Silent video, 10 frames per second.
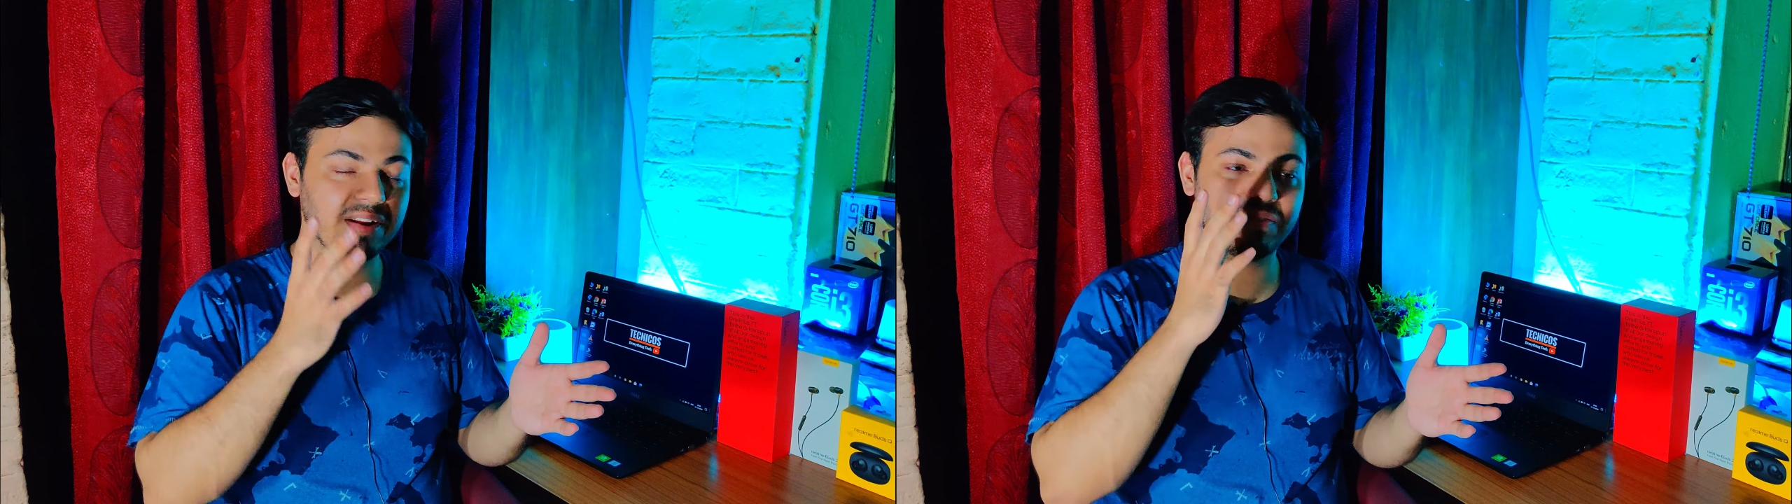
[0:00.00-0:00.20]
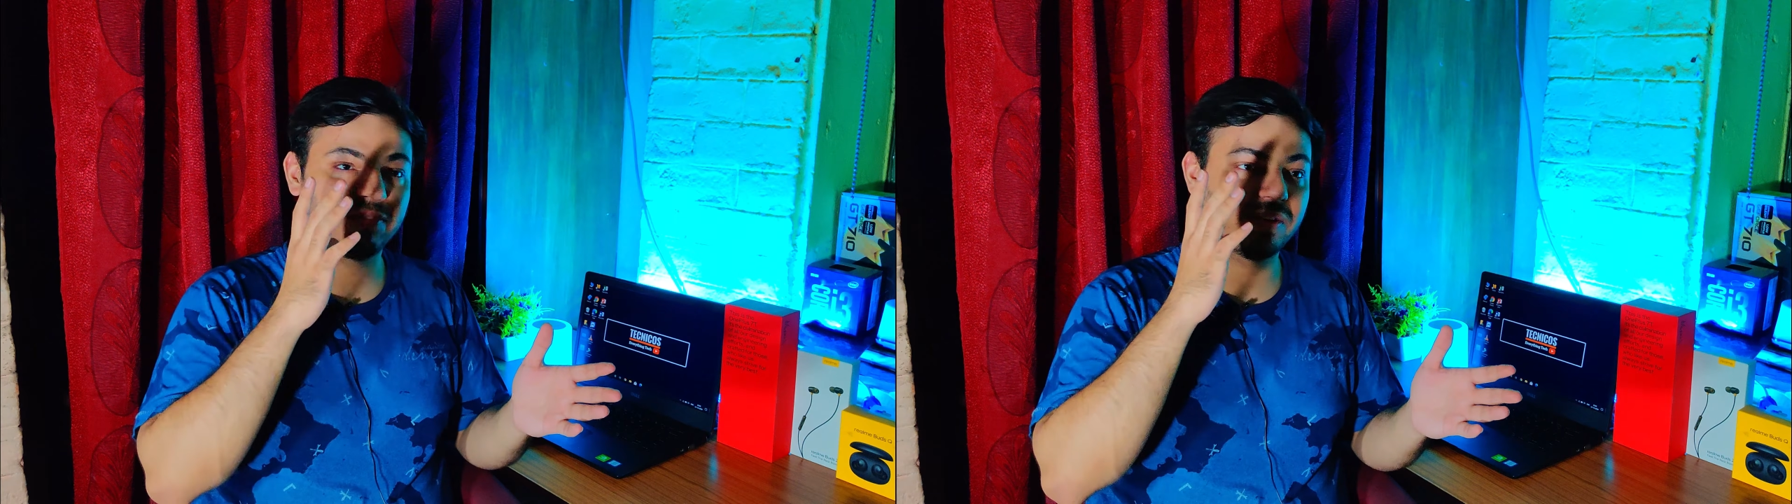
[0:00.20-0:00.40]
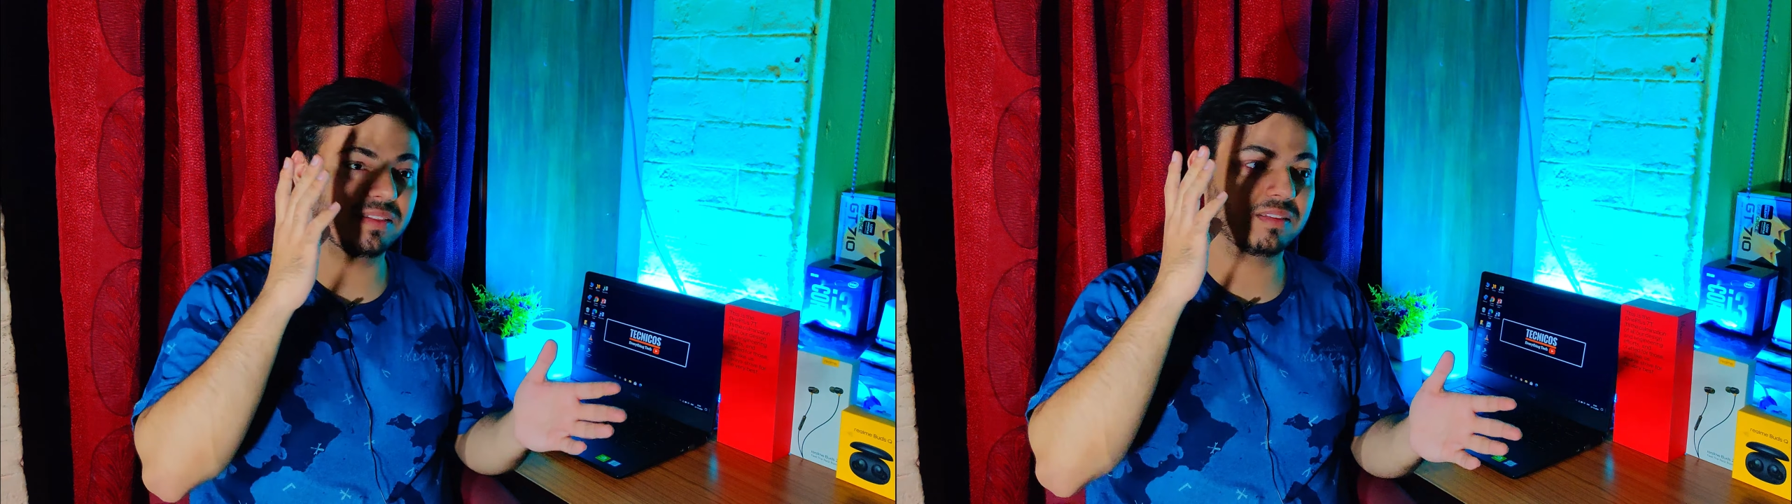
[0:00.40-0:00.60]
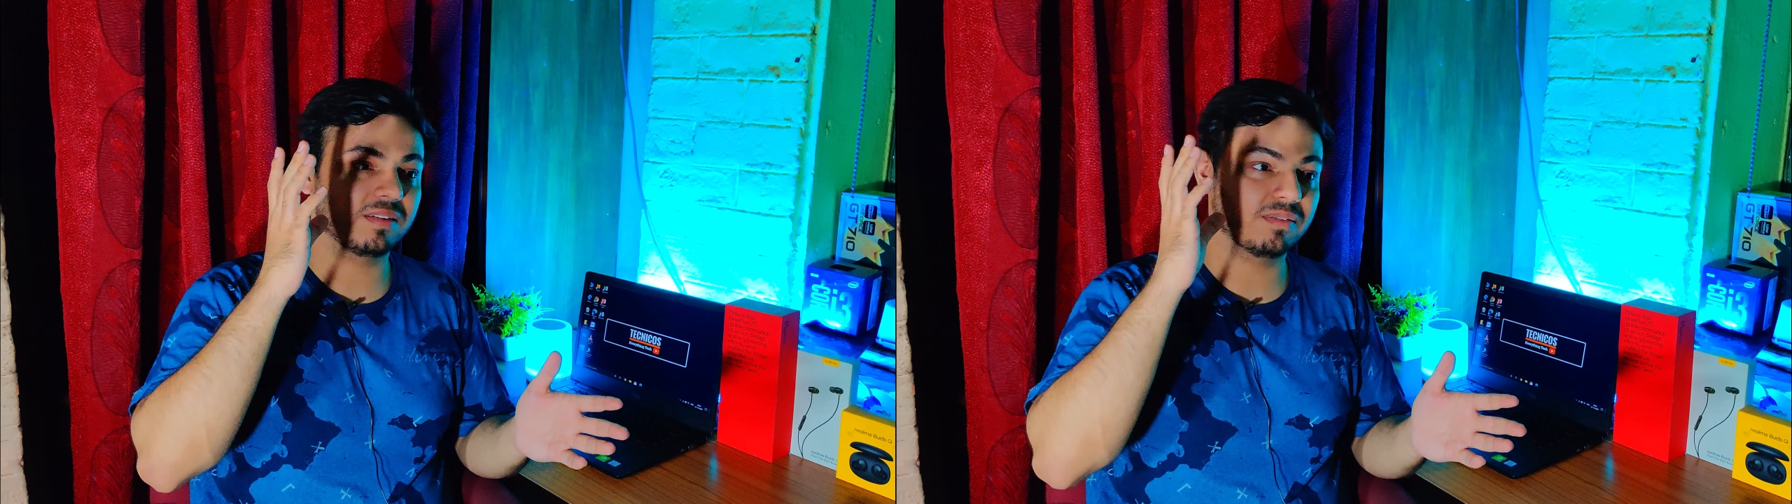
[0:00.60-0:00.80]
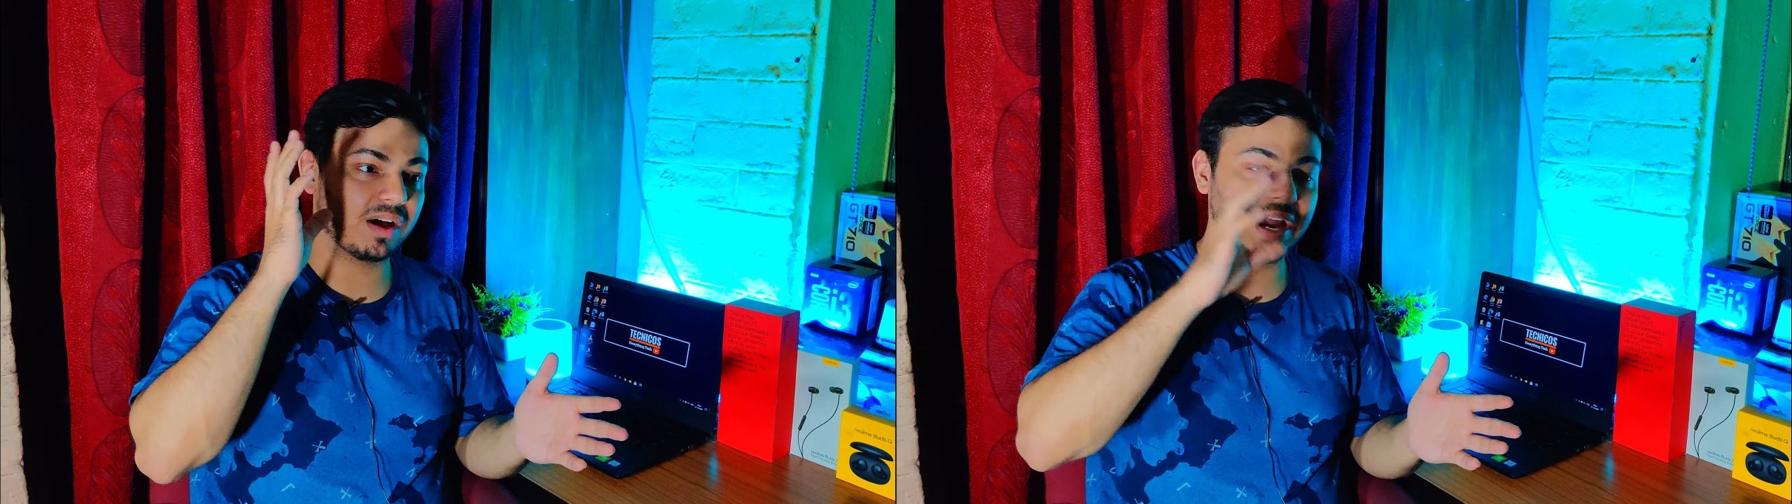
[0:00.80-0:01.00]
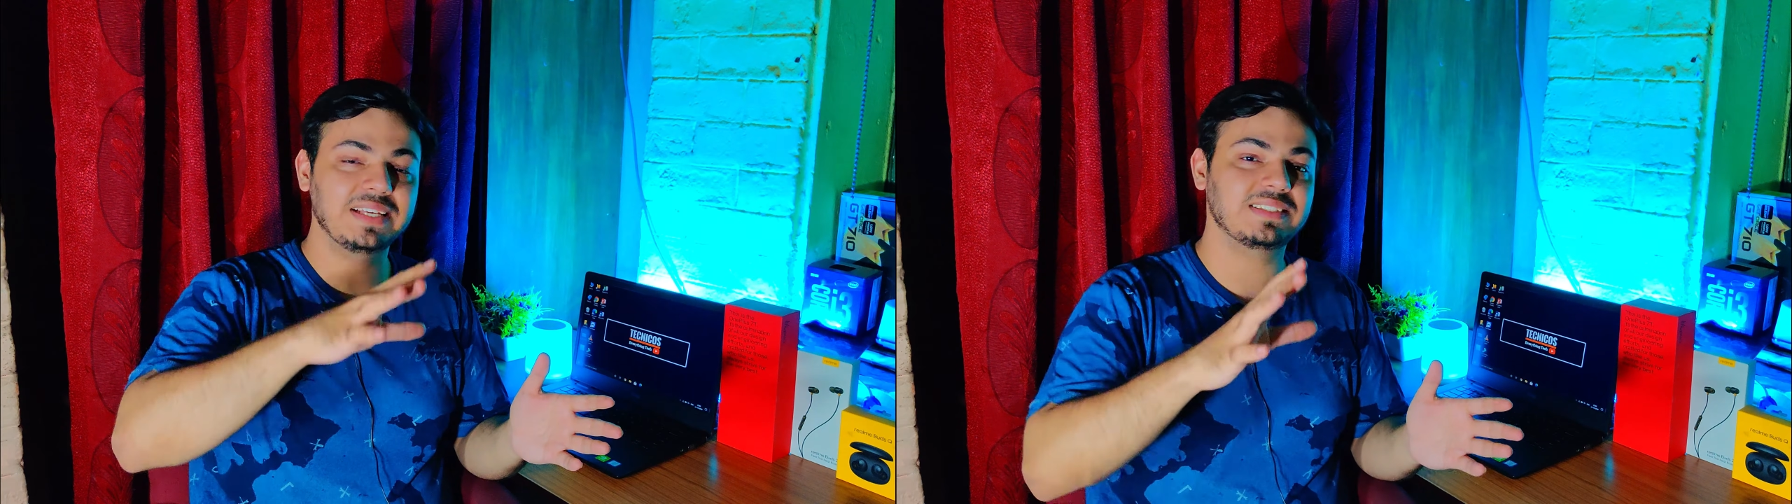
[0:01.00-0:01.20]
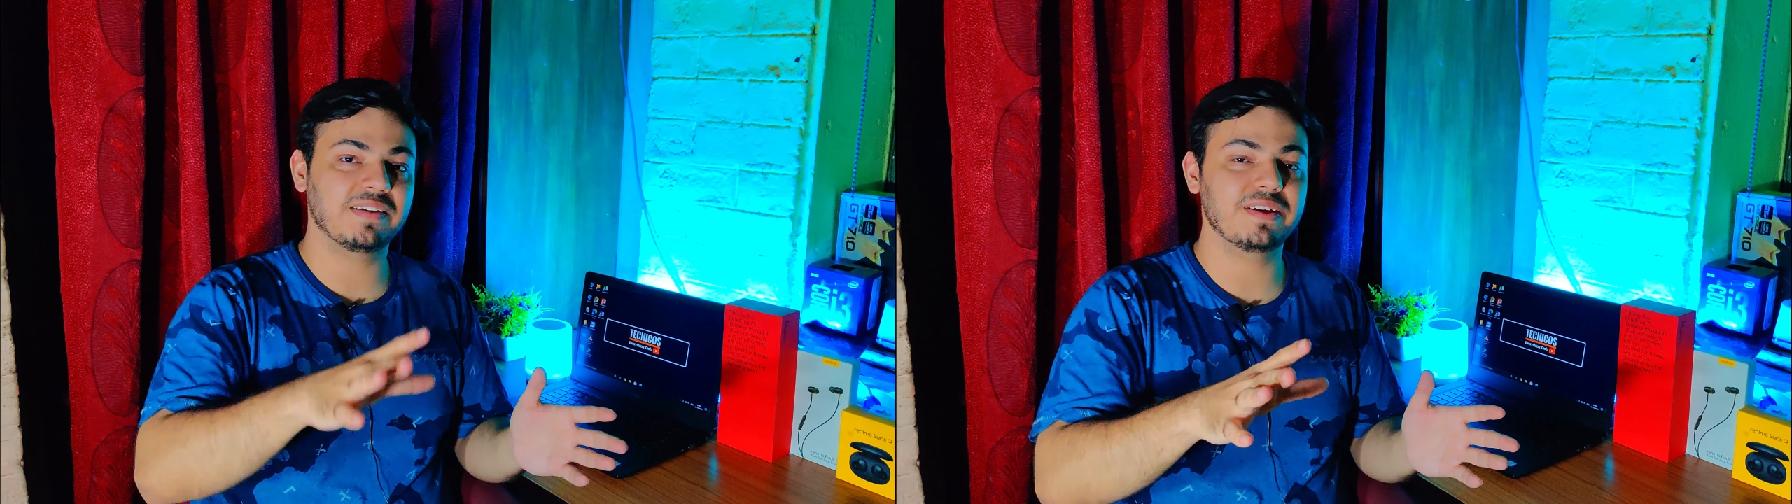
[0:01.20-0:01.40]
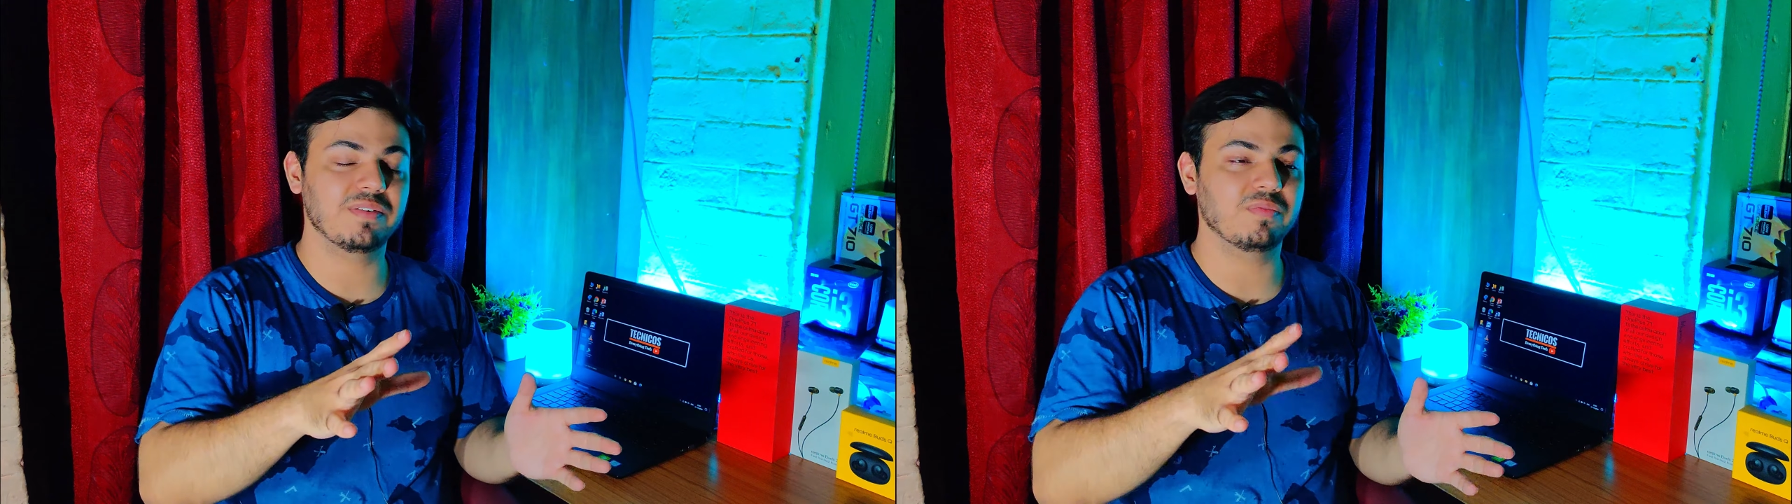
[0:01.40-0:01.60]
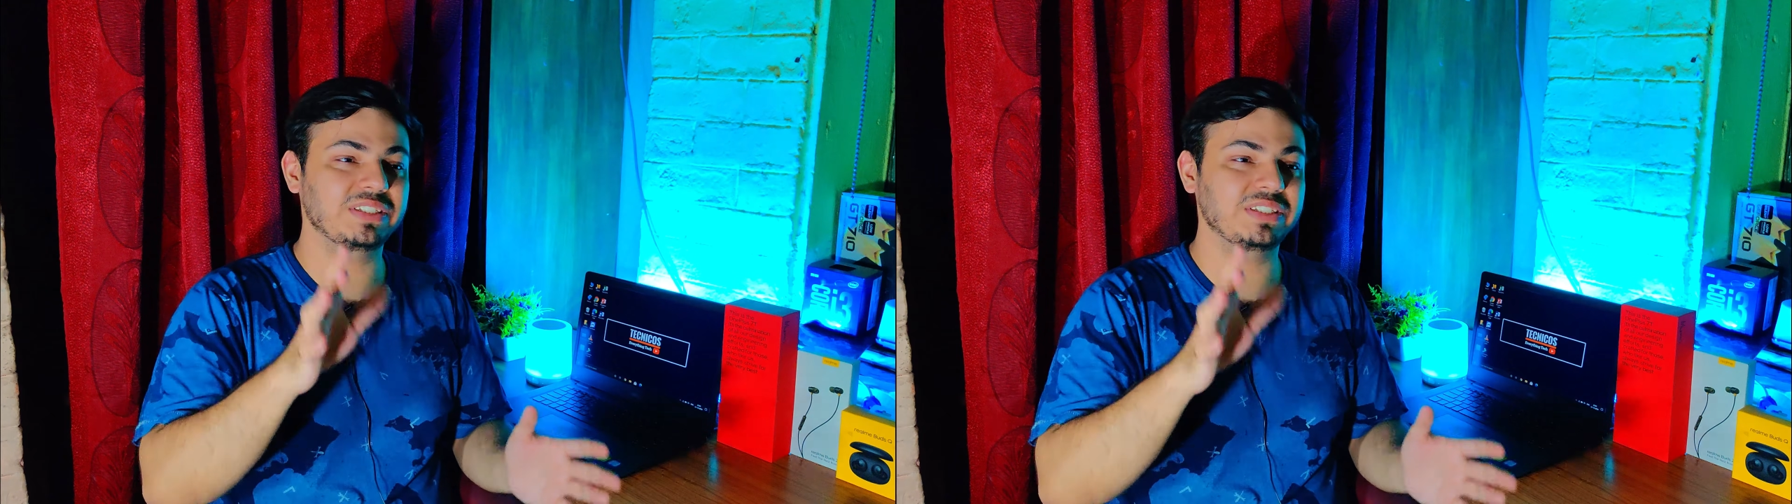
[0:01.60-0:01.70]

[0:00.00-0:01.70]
if with i7,